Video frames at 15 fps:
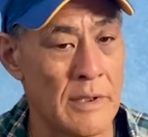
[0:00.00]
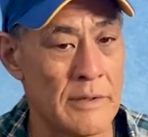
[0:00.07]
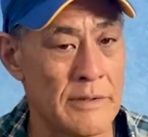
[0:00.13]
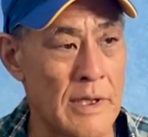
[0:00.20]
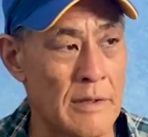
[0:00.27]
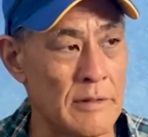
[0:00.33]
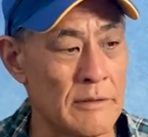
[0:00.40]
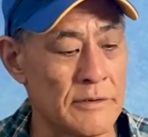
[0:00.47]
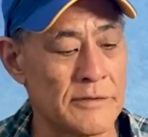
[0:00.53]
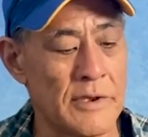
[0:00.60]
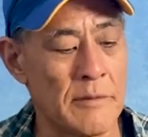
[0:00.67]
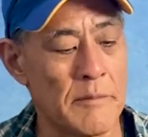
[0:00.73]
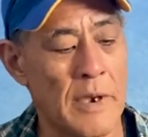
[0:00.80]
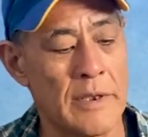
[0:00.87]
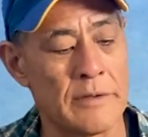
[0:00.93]
that looks
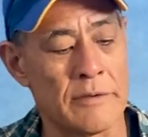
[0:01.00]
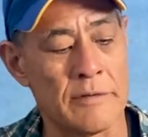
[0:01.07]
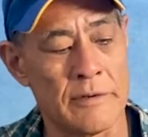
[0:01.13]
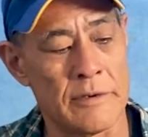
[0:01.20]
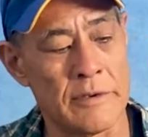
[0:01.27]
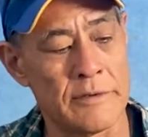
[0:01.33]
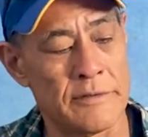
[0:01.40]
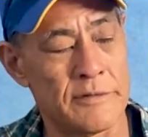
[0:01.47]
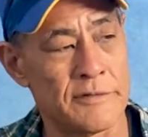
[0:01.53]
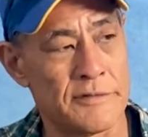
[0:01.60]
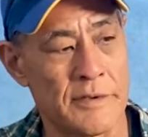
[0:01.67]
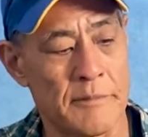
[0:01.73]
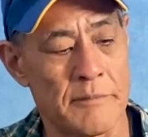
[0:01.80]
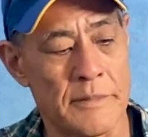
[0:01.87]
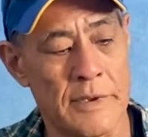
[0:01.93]
like might turn into
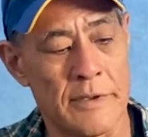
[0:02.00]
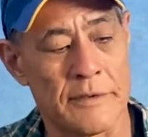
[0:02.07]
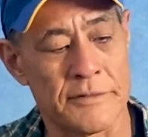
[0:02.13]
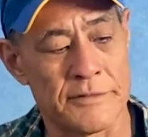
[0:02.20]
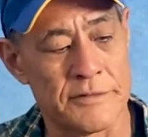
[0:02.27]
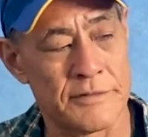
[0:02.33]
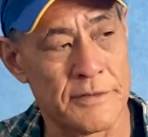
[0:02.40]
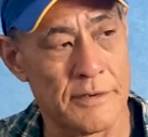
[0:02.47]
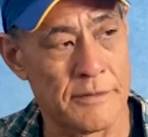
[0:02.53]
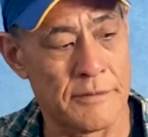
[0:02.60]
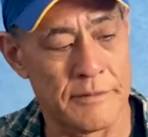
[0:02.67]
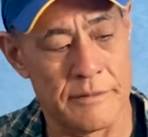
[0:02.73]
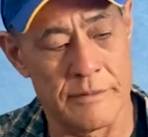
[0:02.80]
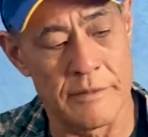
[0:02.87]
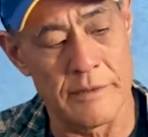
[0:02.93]
something else.
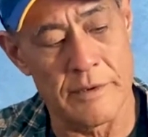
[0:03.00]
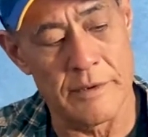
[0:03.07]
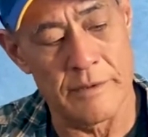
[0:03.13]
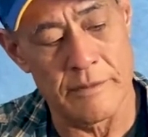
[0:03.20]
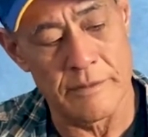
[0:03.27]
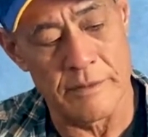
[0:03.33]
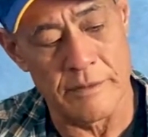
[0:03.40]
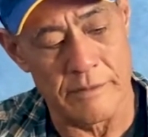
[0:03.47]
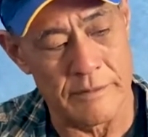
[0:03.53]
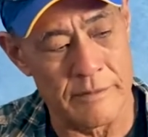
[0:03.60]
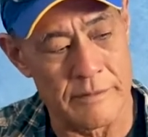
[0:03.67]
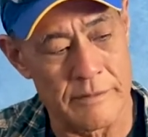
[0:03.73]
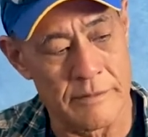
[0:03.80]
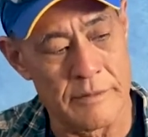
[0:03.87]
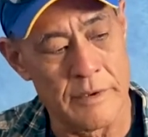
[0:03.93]
So
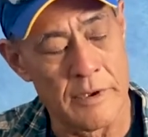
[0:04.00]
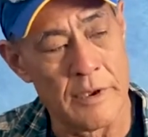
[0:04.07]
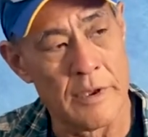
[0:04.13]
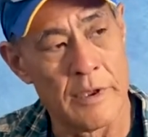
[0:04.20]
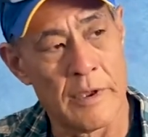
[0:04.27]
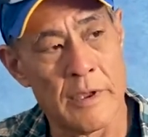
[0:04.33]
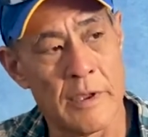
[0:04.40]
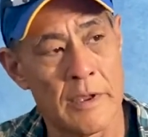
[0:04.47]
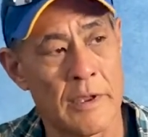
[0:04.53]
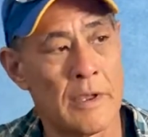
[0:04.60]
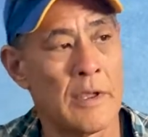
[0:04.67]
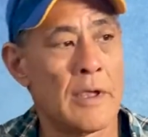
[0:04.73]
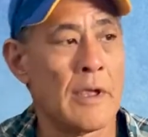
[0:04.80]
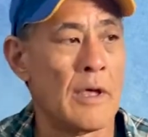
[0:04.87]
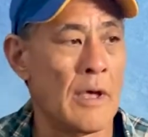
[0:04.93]
cool.
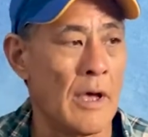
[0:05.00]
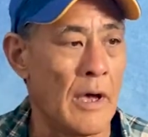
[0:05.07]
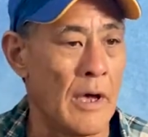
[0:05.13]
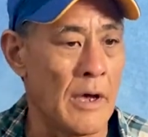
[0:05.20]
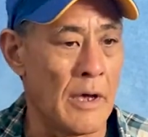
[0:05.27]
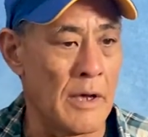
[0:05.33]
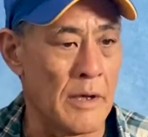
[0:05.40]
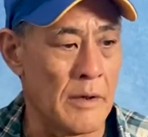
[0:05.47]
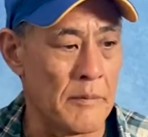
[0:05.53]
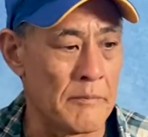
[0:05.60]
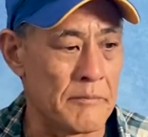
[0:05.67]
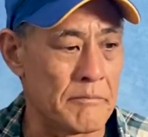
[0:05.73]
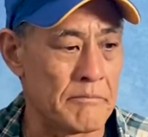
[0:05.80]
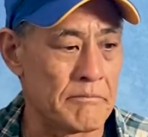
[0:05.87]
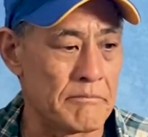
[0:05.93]

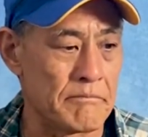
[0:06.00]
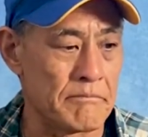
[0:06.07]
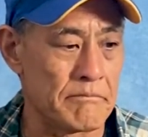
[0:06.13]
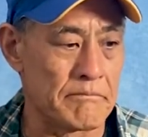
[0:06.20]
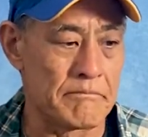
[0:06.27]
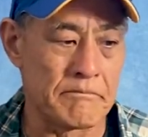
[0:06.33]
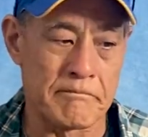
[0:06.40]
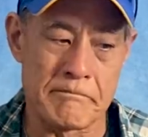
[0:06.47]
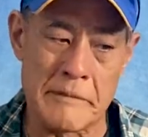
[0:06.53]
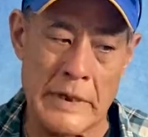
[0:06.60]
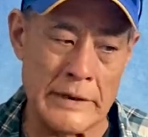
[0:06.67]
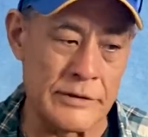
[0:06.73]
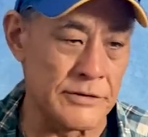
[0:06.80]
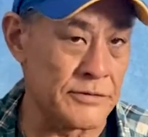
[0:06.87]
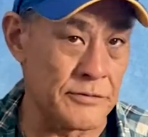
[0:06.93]
I'm
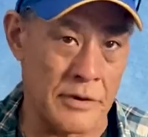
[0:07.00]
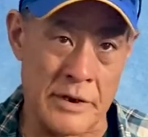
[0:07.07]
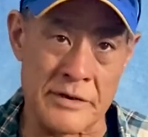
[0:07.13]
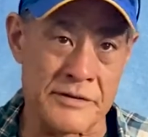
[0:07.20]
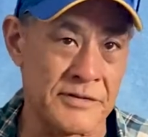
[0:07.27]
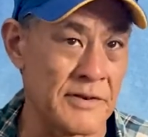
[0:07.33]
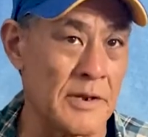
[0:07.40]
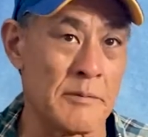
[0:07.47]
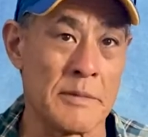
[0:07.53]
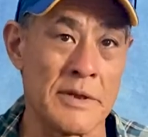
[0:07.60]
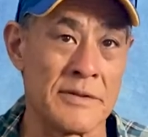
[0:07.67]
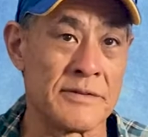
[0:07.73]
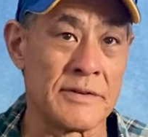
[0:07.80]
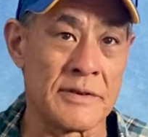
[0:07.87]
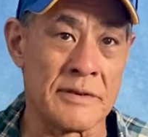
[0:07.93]
just trying to stay
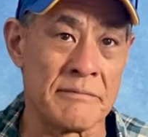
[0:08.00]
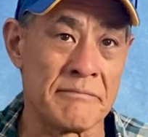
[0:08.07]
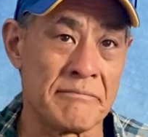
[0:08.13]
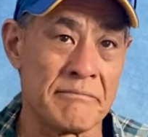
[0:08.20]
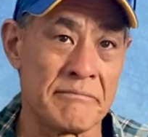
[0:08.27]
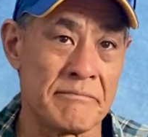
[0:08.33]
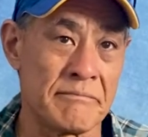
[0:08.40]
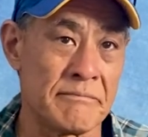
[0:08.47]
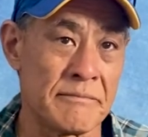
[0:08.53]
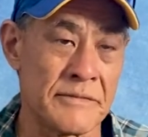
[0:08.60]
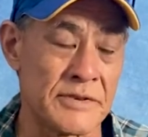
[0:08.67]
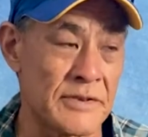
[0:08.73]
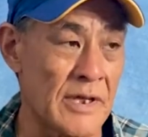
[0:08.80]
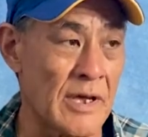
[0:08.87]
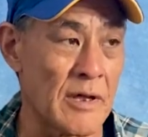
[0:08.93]
busy. Yeah,
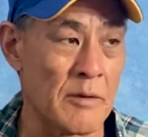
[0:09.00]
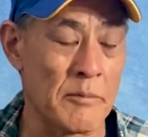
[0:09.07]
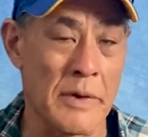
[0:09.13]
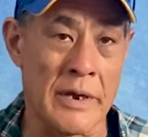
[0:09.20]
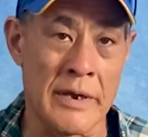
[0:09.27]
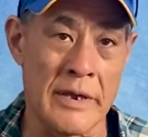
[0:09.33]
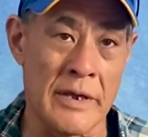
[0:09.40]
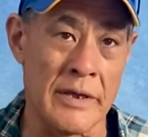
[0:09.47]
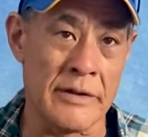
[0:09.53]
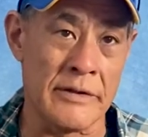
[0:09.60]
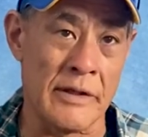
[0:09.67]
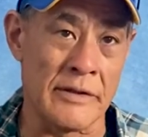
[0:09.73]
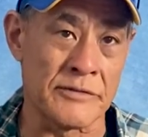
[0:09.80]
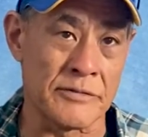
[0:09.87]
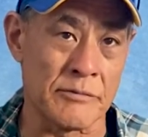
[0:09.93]
stay out of my
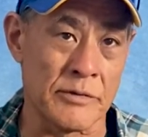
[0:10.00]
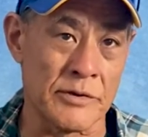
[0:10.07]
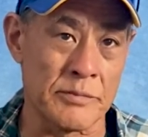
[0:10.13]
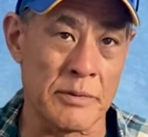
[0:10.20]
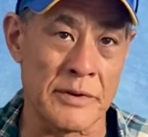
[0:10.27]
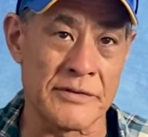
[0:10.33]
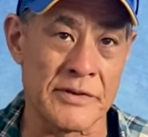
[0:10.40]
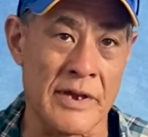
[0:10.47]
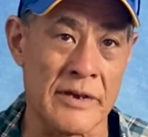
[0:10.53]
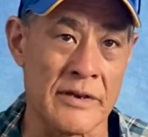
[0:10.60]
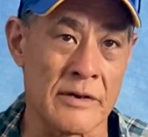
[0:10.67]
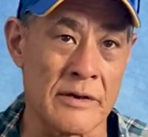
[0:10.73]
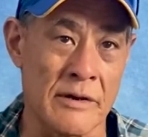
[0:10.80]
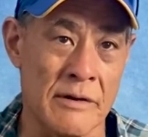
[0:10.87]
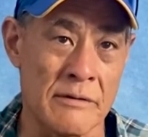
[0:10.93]
head. That's the worst place I
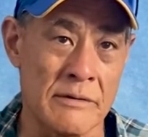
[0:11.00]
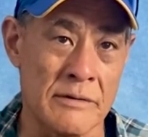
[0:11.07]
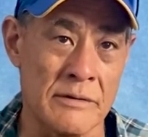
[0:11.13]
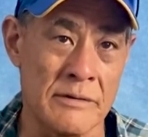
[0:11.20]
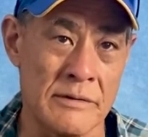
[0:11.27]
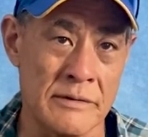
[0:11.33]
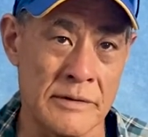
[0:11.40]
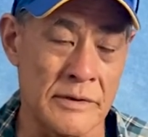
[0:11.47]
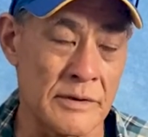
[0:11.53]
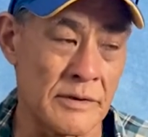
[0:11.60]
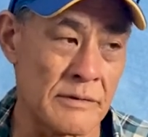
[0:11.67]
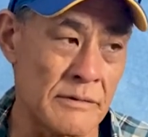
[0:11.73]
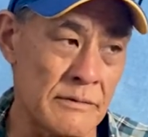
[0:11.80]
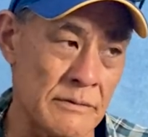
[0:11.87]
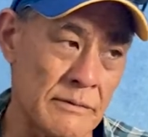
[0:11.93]
could go, you
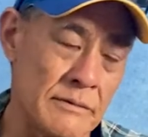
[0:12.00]
know.